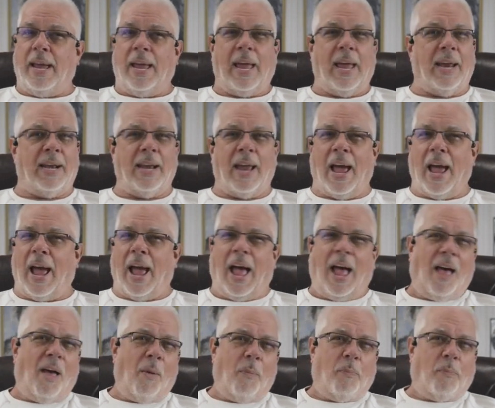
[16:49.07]
And
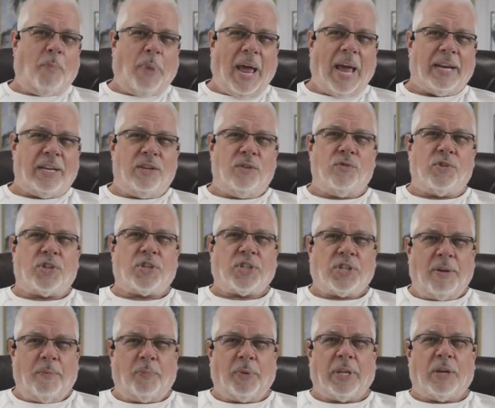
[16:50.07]
I'll bet you
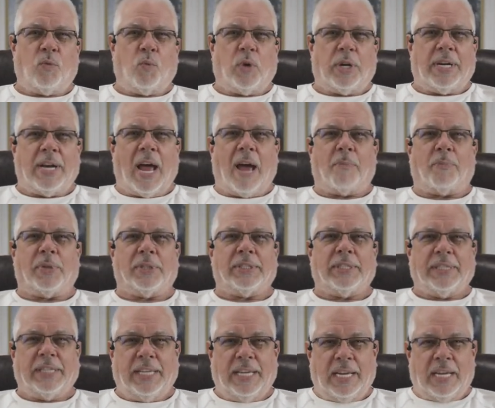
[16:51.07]
simply would not
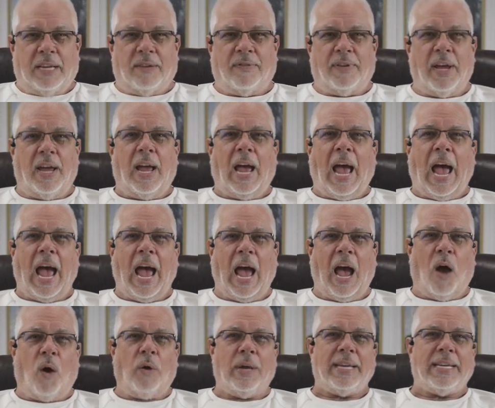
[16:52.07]
believe
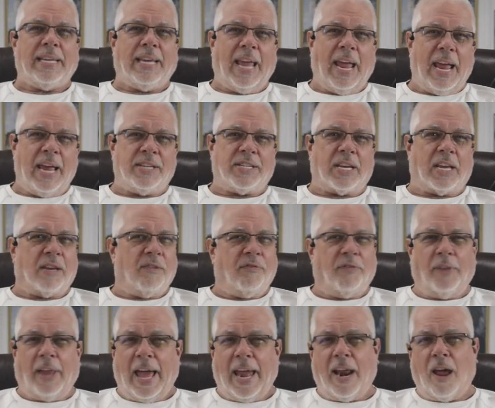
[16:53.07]
how engaging and
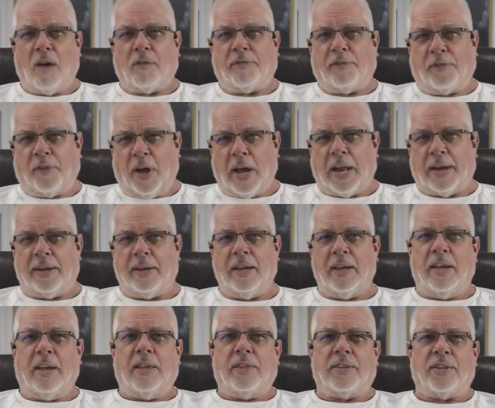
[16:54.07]
flat-out fun
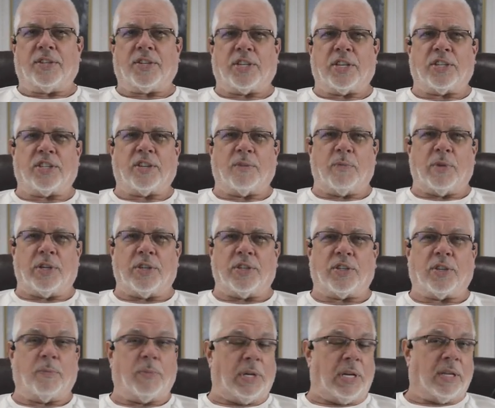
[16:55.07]
this system is
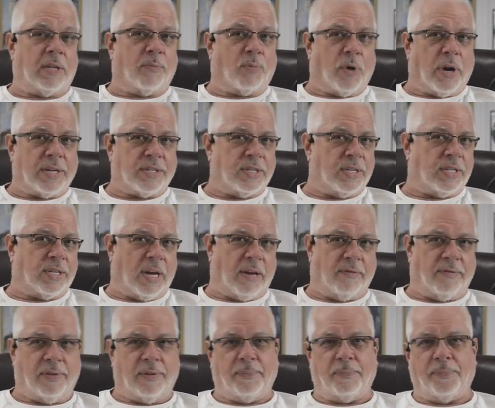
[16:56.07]
to be in the presence of.